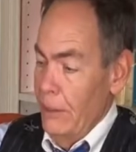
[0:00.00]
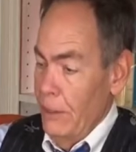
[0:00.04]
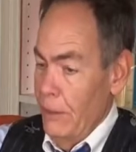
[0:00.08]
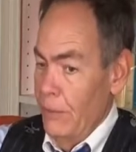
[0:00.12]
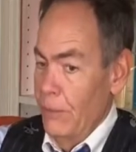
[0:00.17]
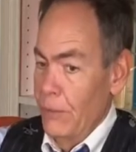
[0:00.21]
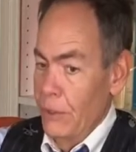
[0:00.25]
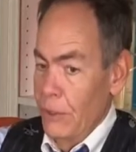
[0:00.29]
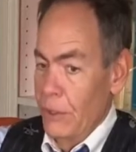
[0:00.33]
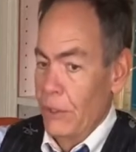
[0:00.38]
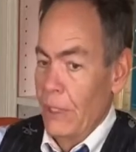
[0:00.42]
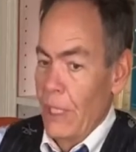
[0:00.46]
That's the
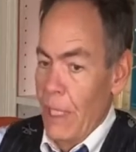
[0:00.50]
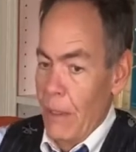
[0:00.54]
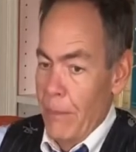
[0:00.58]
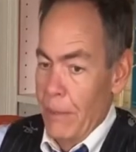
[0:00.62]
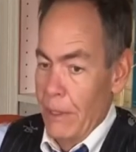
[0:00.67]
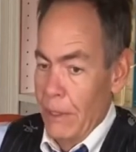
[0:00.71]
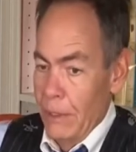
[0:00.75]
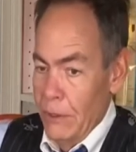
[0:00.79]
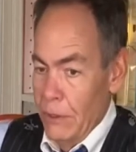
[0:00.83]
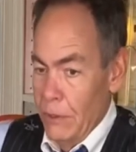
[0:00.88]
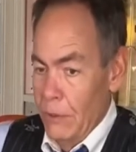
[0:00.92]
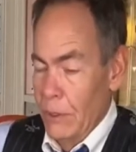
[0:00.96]
first time
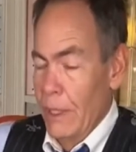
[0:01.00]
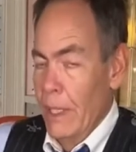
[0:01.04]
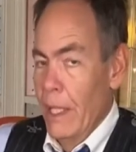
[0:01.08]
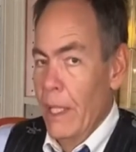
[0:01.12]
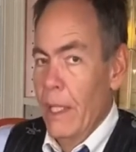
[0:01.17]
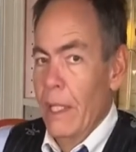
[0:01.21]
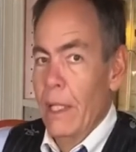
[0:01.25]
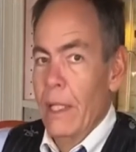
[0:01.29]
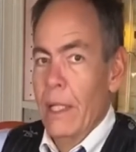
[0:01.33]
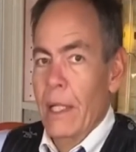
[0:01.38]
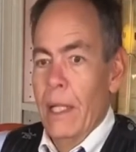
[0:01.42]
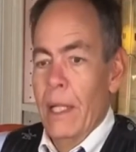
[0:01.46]
in history.
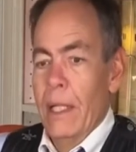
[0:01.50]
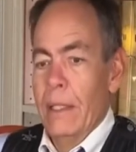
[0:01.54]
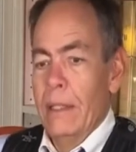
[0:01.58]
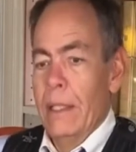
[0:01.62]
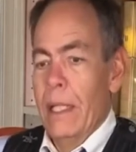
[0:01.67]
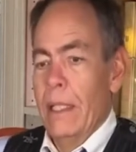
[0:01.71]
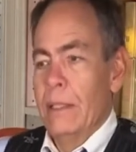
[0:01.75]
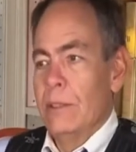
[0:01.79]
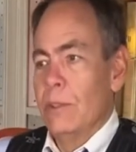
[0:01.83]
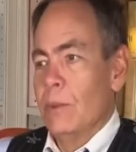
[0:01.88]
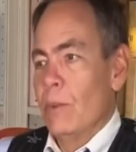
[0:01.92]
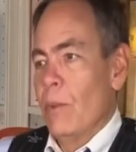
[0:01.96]
And
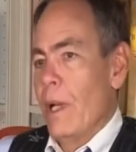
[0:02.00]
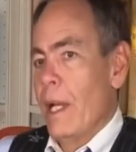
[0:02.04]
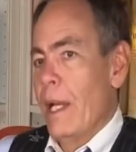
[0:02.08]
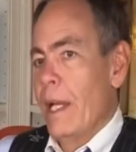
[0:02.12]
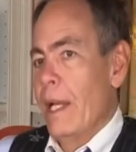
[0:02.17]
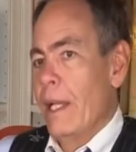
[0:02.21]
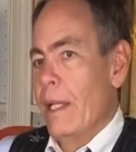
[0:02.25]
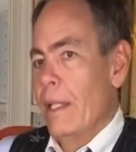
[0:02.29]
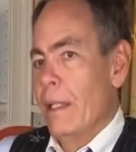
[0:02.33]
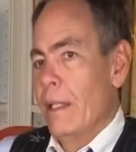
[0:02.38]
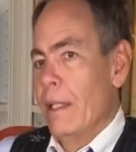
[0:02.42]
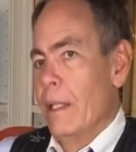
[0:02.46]
that's
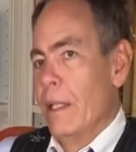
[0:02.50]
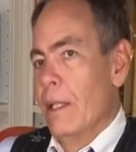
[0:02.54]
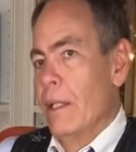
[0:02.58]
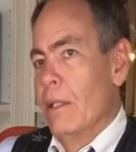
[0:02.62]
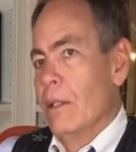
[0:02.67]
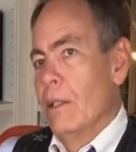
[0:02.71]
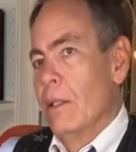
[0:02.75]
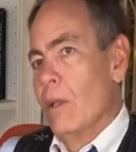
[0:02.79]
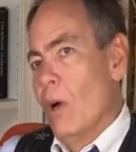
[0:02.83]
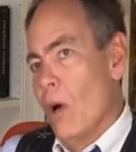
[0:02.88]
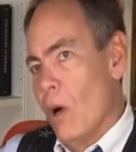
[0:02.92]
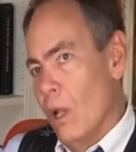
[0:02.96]
why
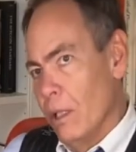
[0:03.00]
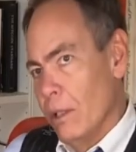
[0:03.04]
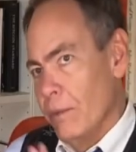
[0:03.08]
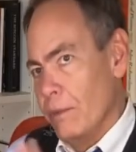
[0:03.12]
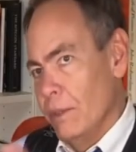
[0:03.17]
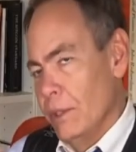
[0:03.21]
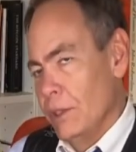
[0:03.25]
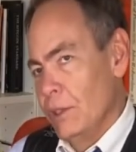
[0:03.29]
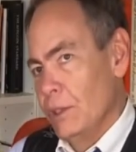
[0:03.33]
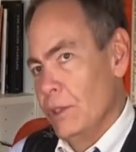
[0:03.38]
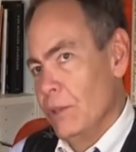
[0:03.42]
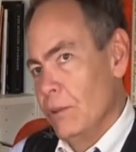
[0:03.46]
all of
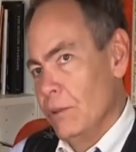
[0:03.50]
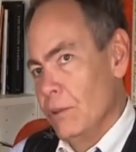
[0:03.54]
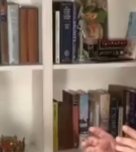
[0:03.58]
this